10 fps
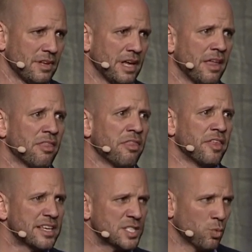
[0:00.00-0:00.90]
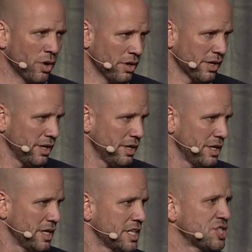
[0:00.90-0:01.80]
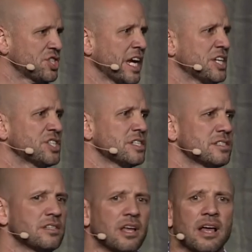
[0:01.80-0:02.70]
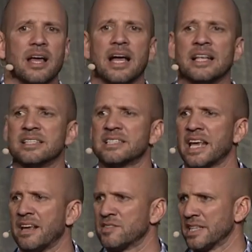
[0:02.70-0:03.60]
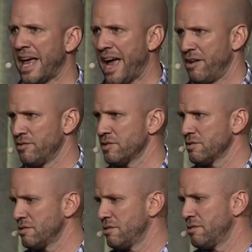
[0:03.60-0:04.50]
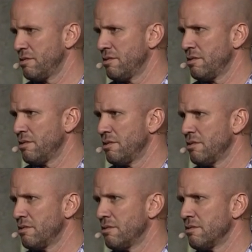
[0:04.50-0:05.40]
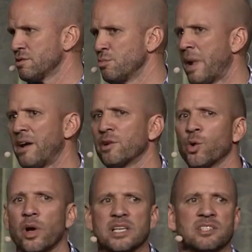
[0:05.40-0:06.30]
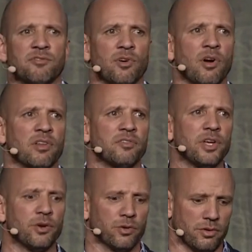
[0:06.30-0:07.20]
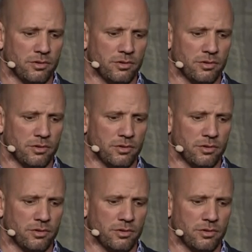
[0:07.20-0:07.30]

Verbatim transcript: And this work changes and saves lives. So, my request for all of you